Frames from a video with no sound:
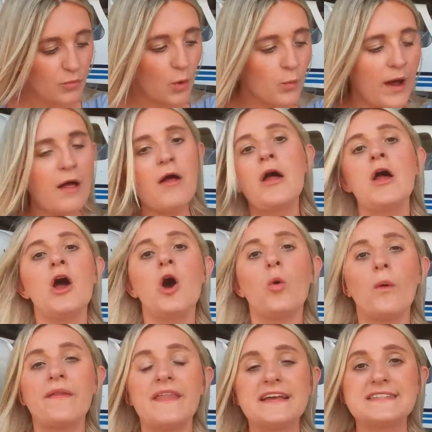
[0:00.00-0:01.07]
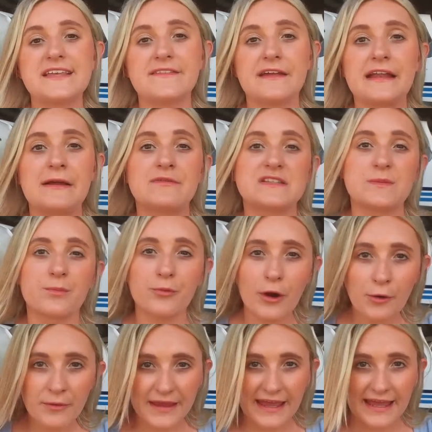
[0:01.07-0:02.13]
Well, when they said that it was
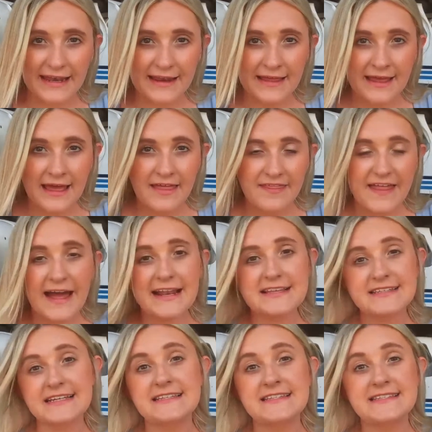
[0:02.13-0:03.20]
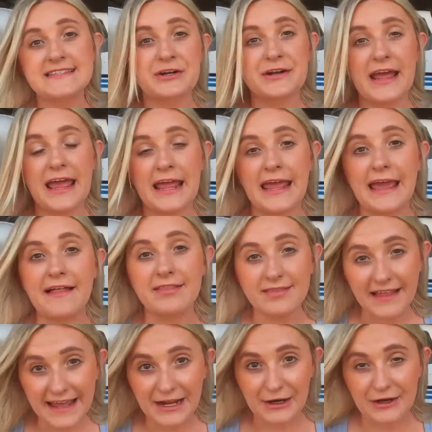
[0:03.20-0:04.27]
broken, that is considered a
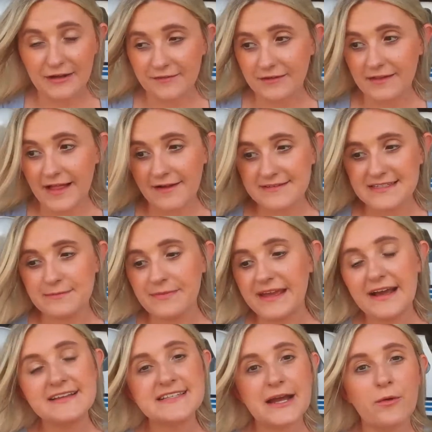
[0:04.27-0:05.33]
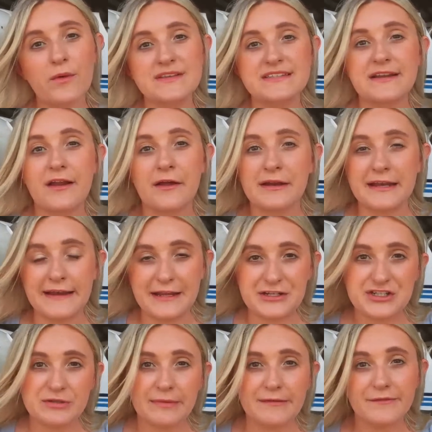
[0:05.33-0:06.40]
layer of clouds. And because I wasn't on an
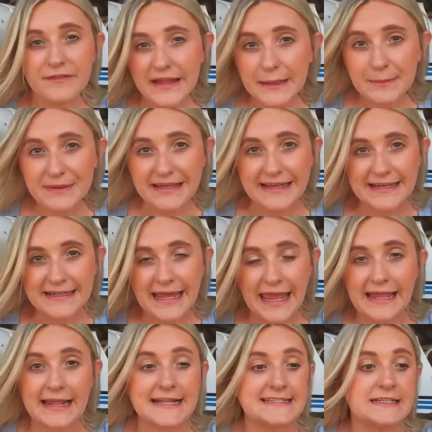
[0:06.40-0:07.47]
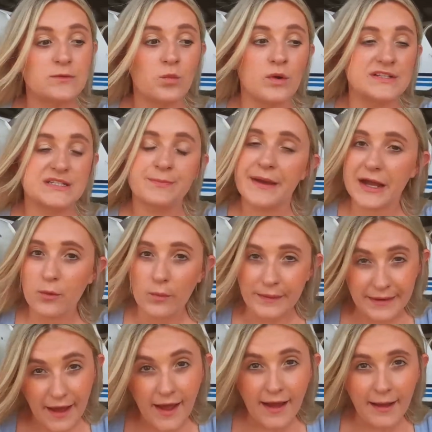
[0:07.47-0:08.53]
instrument flight plan and I didn't want to pick
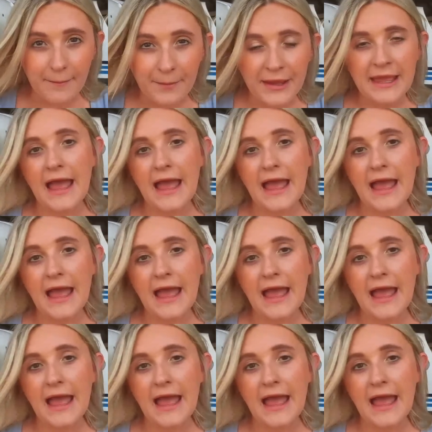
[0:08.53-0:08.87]
one up,